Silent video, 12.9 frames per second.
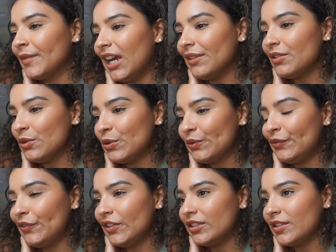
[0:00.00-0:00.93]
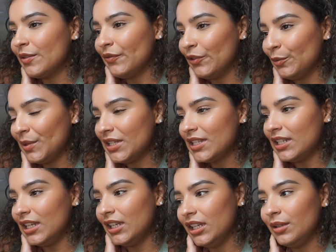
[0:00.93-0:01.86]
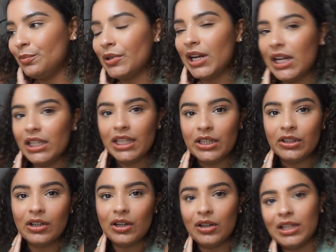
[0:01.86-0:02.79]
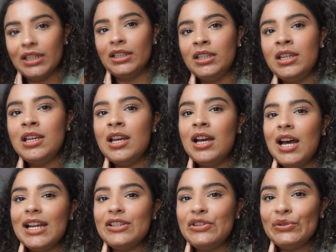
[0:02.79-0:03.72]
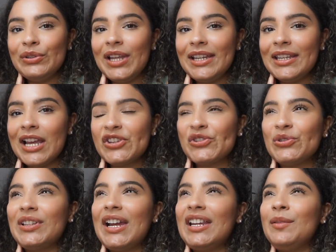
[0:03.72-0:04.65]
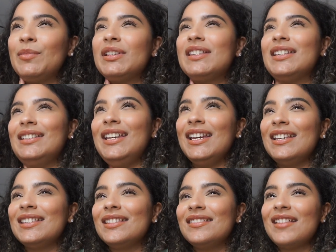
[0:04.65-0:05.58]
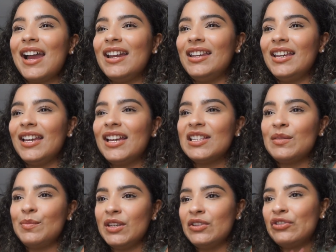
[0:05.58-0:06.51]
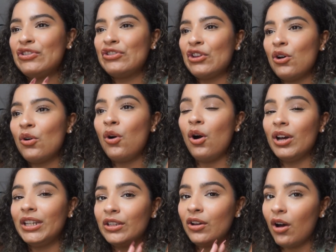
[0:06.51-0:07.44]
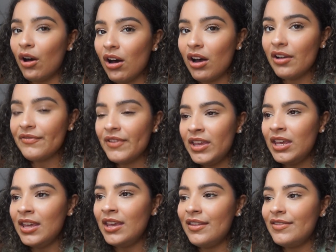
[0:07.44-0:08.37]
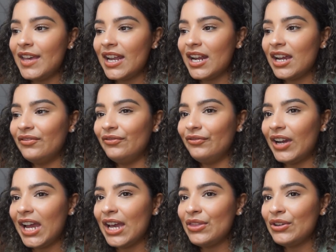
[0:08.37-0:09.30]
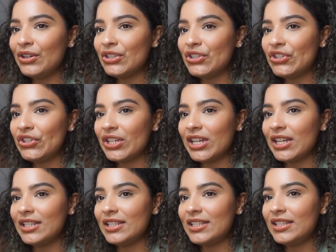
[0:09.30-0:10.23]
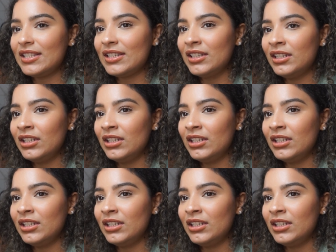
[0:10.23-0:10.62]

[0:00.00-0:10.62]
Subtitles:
I have to do some filming today, probably later on. I do like natural lighting, but today's lighting has been so on and off that I rather just